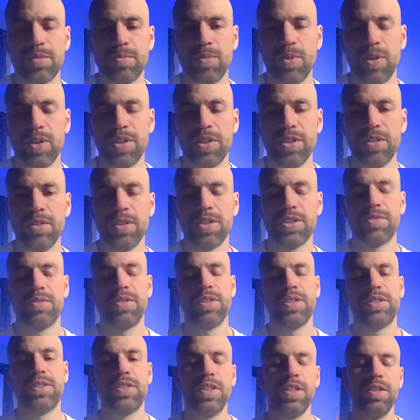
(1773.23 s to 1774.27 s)
modules
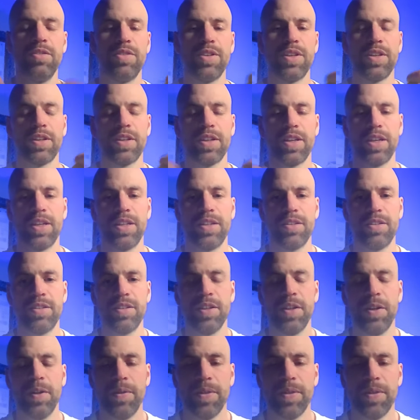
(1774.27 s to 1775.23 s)
receiving and